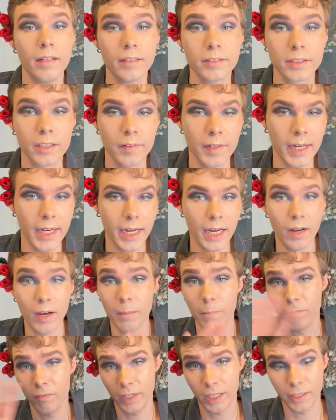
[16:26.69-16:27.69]
So now
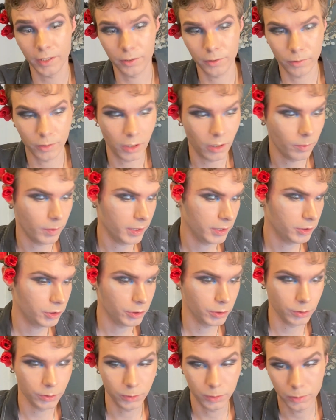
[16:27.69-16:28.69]
I'm finally gonna go
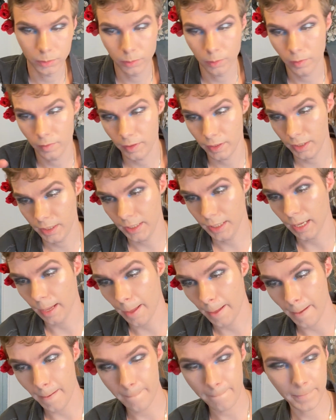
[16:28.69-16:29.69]
into the
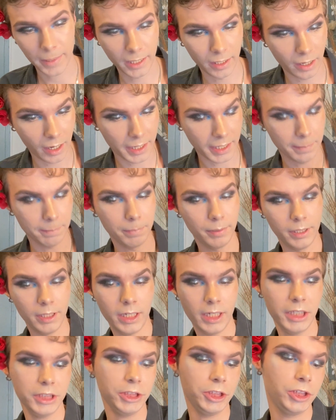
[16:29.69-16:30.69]
Milani
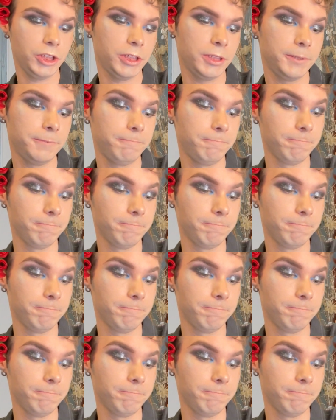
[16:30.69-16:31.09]
blush.